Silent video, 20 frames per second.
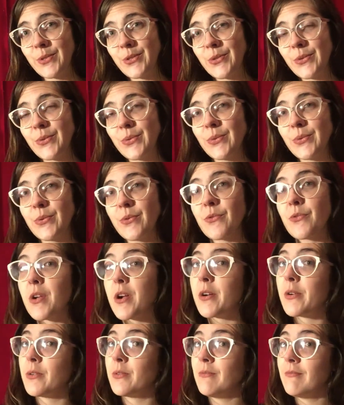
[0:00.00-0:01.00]
to
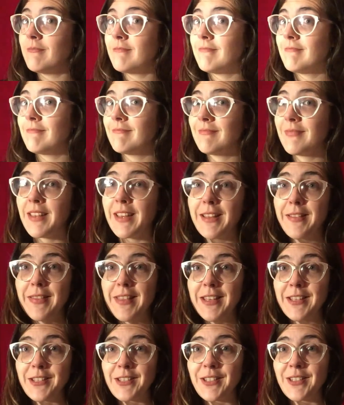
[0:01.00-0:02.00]
grow in
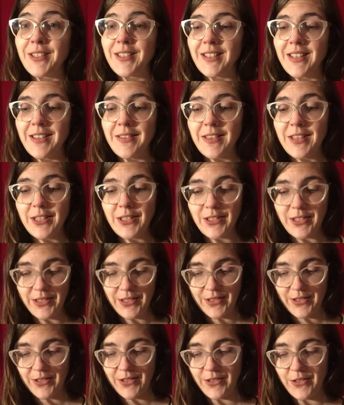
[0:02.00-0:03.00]

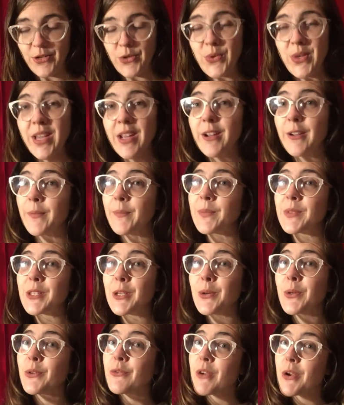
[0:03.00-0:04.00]
this new year.
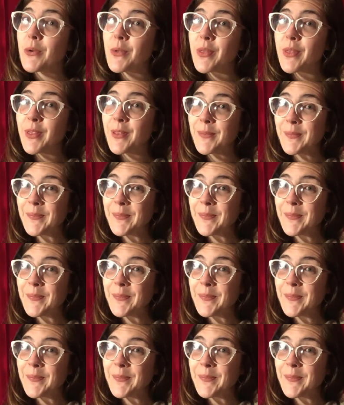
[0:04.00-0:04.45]
So growth.